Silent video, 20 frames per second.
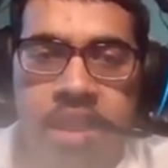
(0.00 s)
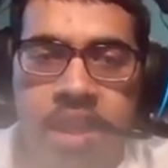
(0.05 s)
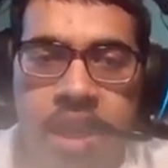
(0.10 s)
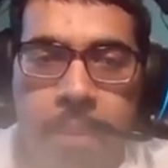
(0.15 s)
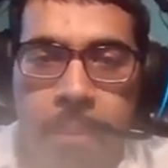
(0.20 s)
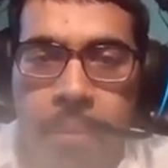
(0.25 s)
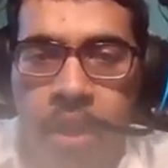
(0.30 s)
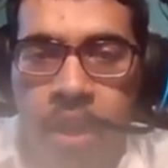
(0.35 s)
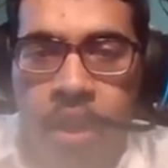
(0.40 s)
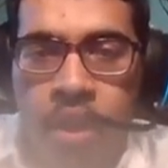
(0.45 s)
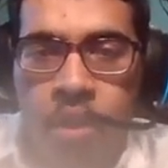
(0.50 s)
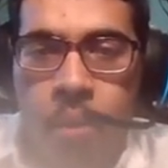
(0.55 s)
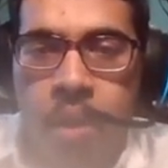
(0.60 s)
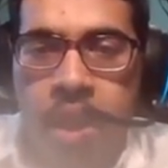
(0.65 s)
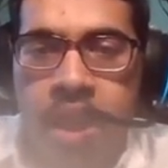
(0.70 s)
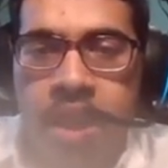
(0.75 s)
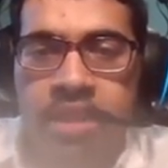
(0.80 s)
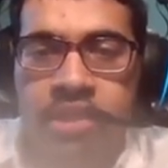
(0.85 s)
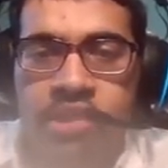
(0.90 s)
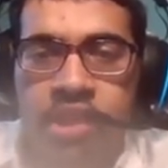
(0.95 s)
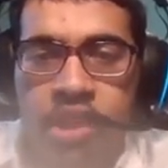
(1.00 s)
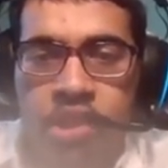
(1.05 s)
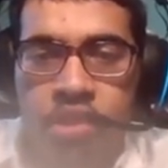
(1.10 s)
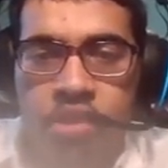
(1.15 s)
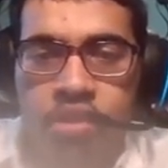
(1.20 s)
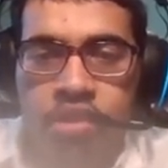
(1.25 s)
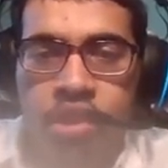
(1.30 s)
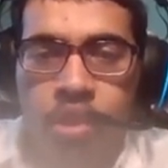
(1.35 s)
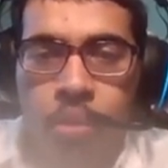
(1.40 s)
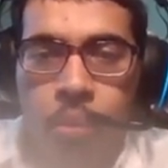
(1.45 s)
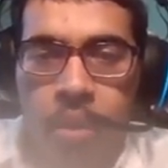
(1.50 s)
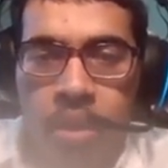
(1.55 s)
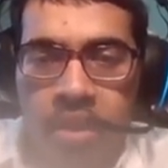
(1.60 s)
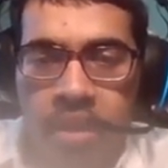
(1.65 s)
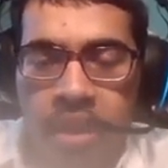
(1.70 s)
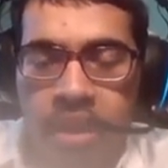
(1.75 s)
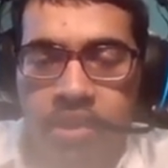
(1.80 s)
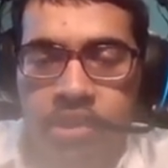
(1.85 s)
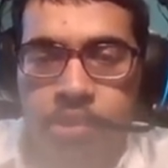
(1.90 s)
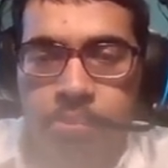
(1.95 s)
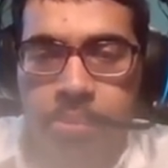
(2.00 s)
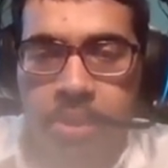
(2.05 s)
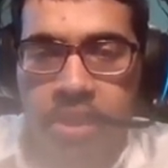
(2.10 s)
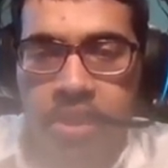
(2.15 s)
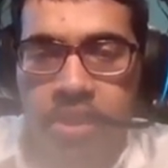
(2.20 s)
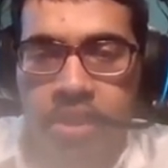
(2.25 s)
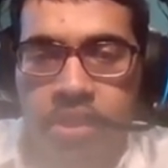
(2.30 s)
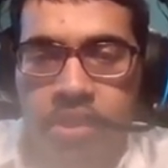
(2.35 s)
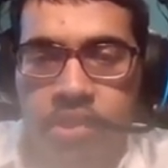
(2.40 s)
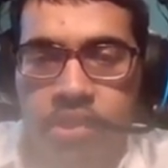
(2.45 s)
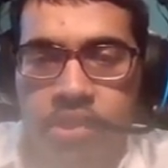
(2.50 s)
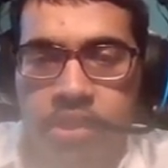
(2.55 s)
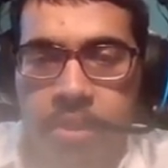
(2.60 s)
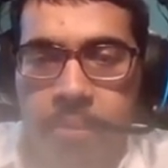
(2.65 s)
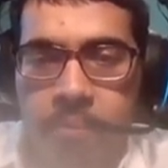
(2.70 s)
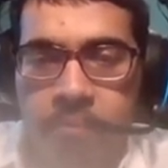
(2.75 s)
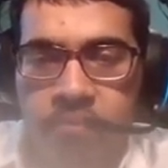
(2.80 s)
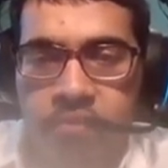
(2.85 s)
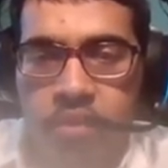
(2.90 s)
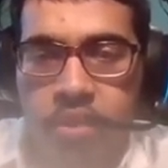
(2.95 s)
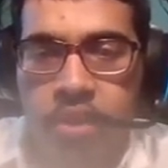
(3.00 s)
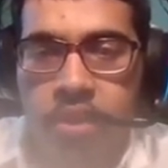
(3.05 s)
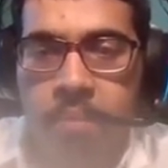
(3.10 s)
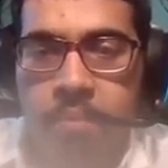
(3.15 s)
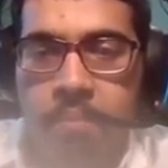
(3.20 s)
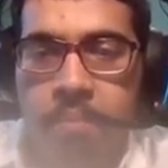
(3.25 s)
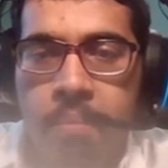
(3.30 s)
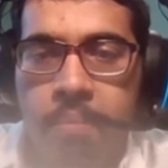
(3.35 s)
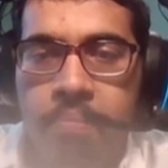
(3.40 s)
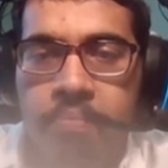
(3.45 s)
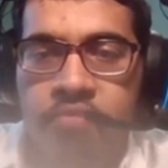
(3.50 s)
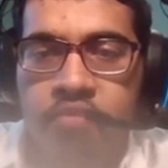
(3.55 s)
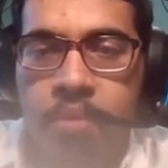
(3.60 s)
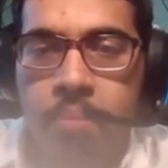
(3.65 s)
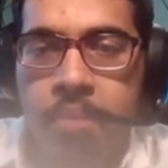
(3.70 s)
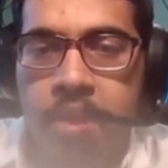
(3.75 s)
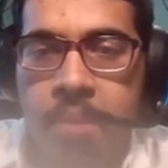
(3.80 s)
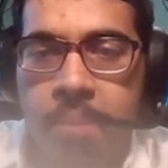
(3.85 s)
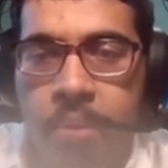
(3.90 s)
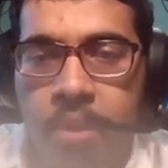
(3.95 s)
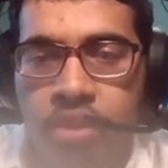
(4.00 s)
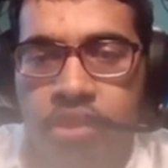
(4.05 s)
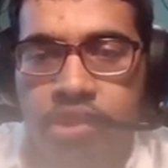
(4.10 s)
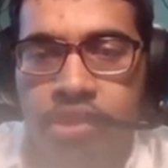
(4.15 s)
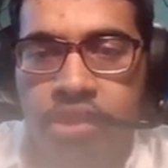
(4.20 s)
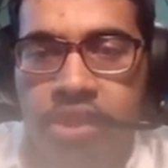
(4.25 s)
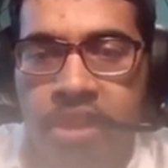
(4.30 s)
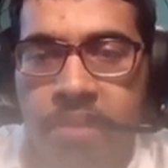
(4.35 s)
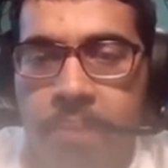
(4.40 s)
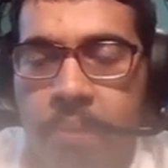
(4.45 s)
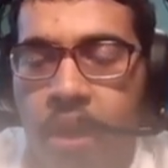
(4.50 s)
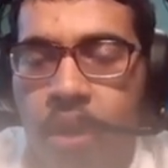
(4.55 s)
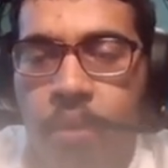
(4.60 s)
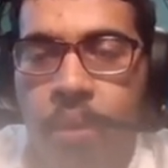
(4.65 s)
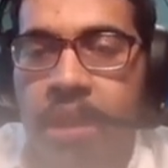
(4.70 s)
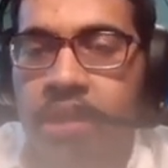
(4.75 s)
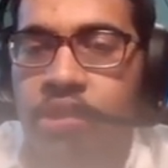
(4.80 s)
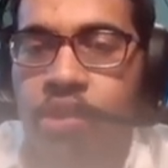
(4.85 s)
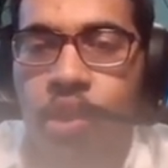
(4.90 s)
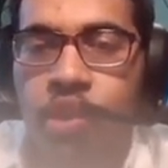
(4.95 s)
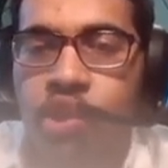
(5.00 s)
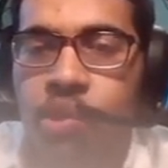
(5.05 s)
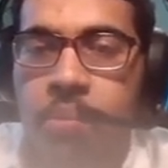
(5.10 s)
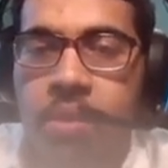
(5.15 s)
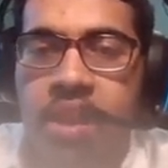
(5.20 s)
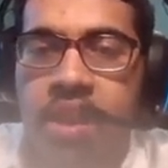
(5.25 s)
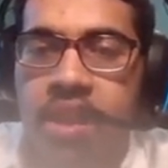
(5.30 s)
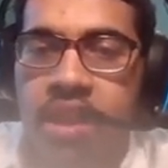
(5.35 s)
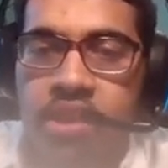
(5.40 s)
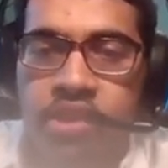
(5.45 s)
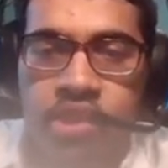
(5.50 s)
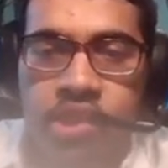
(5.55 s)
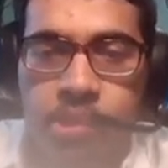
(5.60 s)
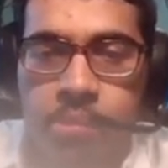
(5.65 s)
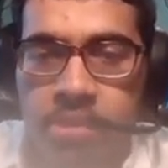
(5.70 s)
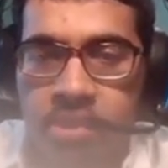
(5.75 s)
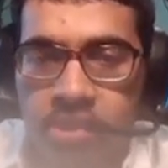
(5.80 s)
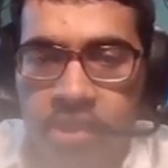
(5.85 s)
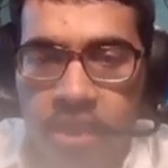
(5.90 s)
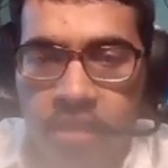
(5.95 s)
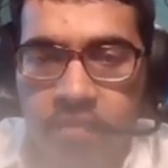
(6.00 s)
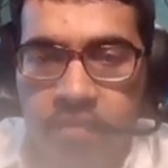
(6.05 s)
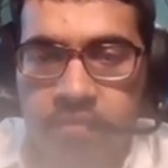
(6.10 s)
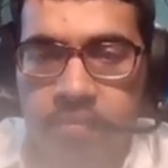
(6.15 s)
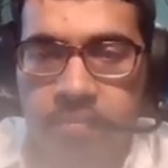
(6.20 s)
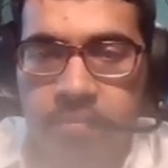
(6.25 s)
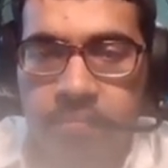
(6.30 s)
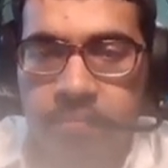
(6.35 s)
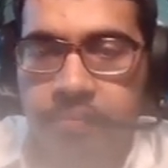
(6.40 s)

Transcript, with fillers: Now, Bahrain's an interesting one, guys, because for for me personally, Bahrain's always been a nation's been tough.